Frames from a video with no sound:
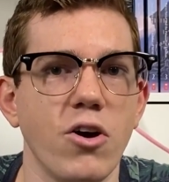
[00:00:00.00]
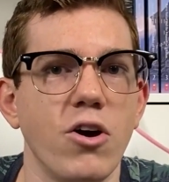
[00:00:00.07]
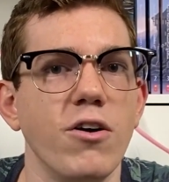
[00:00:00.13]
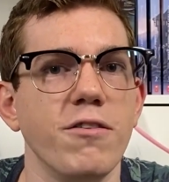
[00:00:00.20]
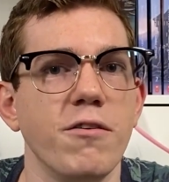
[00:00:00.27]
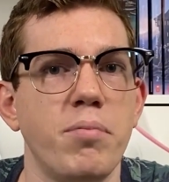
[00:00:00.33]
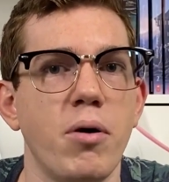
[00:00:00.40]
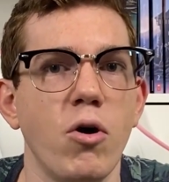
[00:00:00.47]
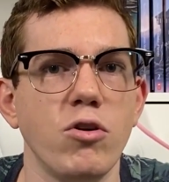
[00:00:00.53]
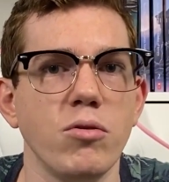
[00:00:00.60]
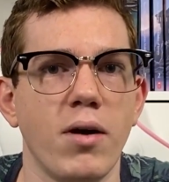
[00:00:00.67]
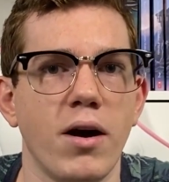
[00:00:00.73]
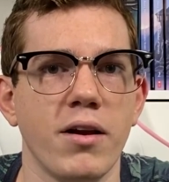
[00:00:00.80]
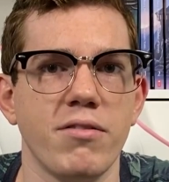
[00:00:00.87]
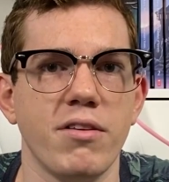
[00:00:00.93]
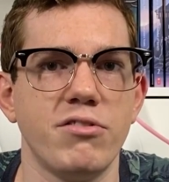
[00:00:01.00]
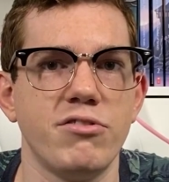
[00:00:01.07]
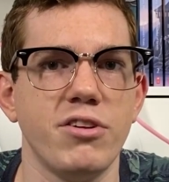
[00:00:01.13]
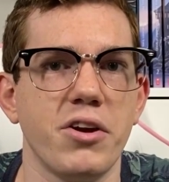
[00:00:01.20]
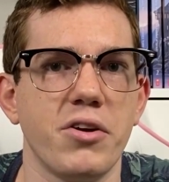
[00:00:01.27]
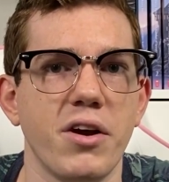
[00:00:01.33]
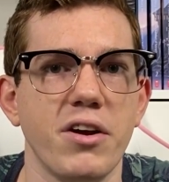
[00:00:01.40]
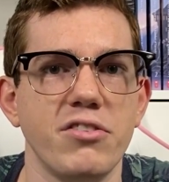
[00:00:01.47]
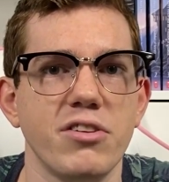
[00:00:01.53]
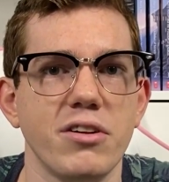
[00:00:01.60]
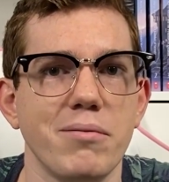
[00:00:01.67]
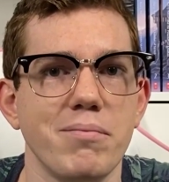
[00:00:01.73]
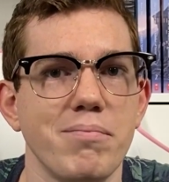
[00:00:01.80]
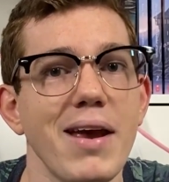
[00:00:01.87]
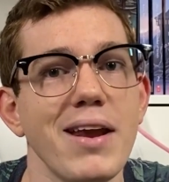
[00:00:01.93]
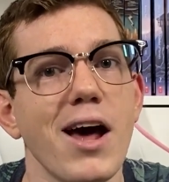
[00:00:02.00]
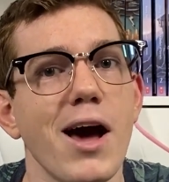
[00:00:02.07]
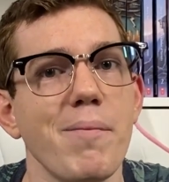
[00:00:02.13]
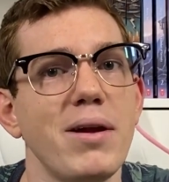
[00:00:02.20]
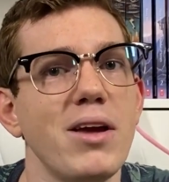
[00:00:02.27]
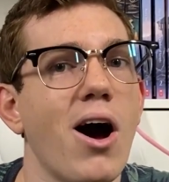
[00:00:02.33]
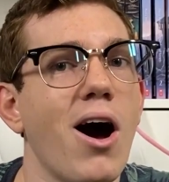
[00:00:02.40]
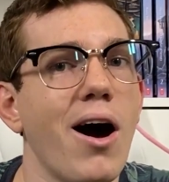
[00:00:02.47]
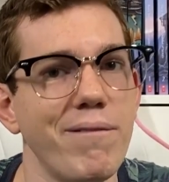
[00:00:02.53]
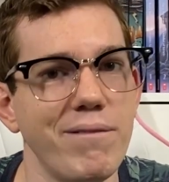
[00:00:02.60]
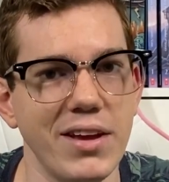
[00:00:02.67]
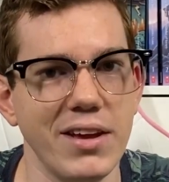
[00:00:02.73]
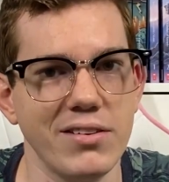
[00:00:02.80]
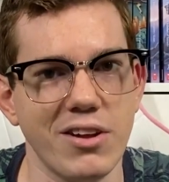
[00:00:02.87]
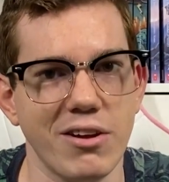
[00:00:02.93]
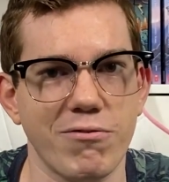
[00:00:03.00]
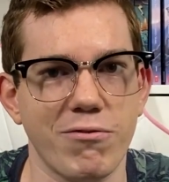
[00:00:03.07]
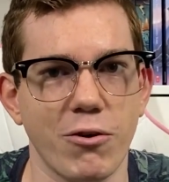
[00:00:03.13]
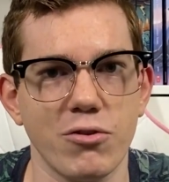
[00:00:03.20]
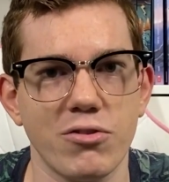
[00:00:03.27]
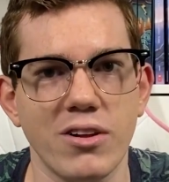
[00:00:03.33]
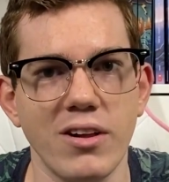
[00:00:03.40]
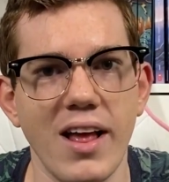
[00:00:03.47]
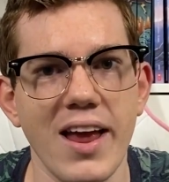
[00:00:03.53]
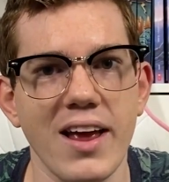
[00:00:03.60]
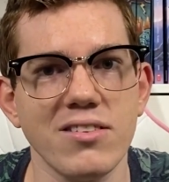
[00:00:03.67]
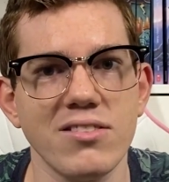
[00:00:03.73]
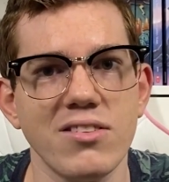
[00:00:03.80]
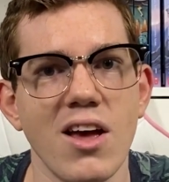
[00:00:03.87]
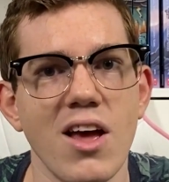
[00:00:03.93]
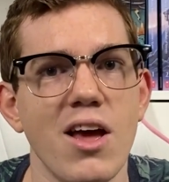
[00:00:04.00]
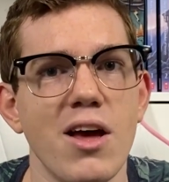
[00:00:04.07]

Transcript: all of the Pokemon of this generation may not be obvious at first glance,